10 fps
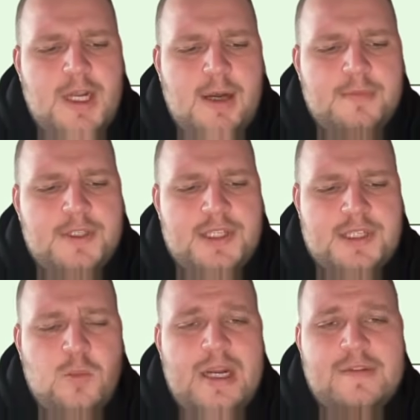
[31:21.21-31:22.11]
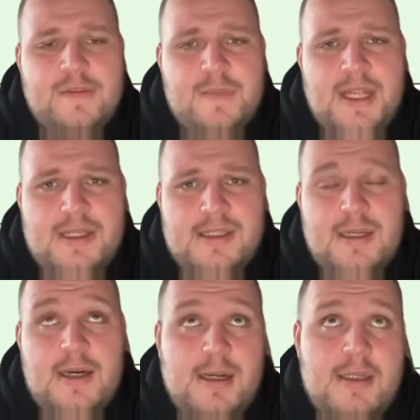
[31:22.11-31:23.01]
But just away from this,
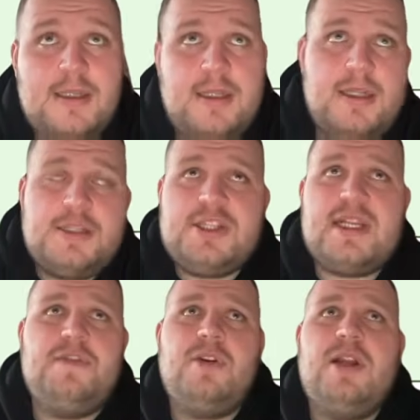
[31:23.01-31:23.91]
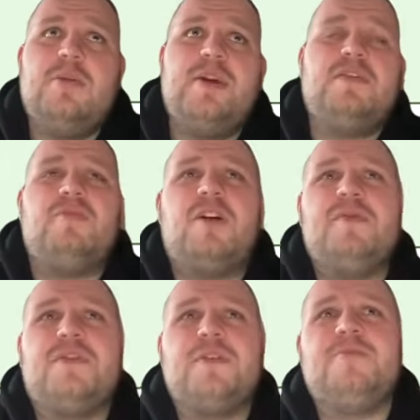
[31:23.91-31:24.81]
just to give you a little bit of a
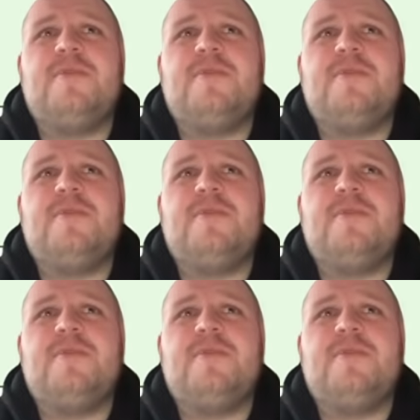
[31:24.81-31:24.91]
run through,